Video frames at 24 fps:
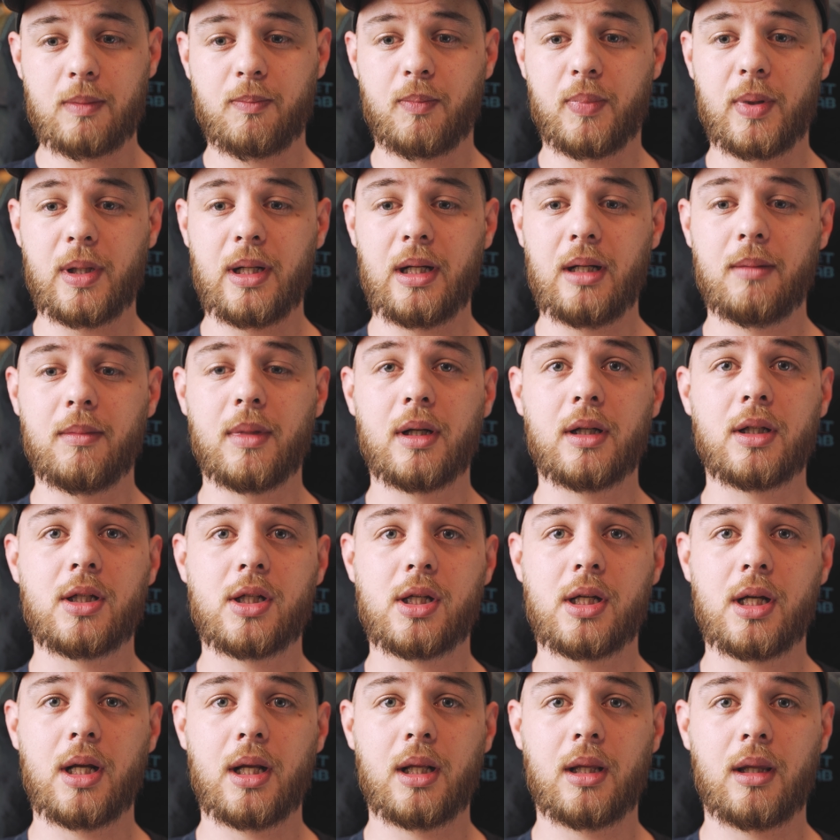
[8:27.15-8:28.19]
pretty
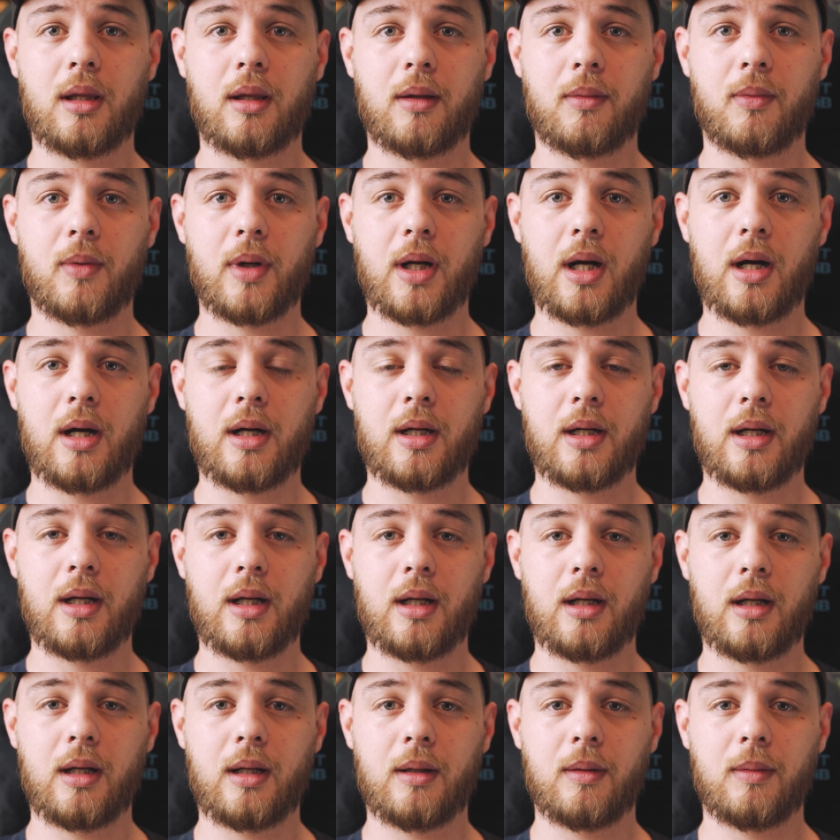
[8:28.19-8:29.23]
much it
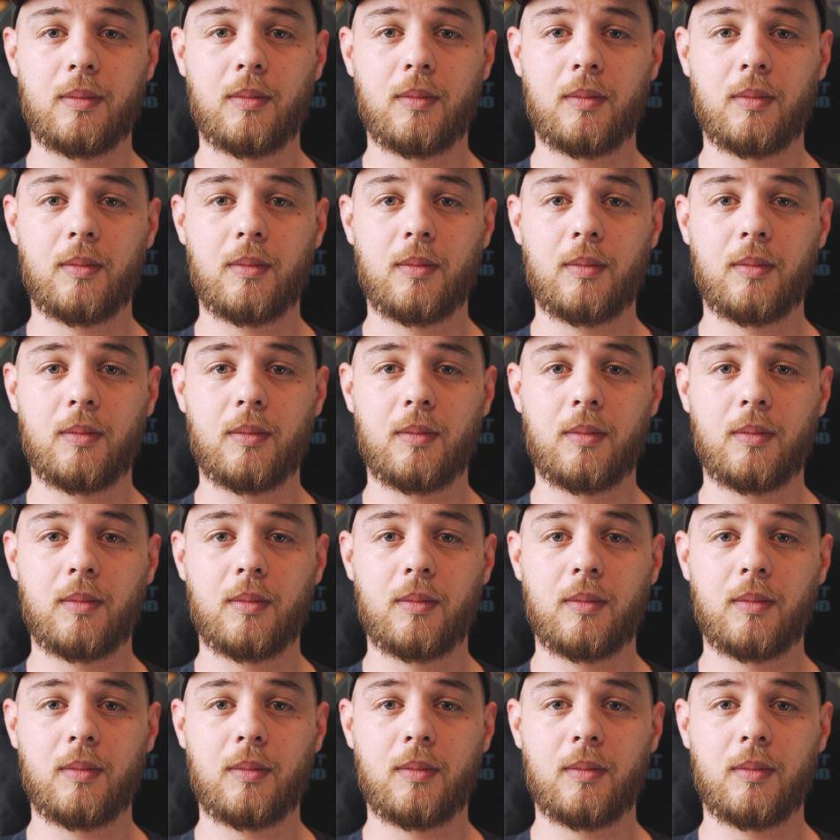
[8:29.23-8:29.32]
regarding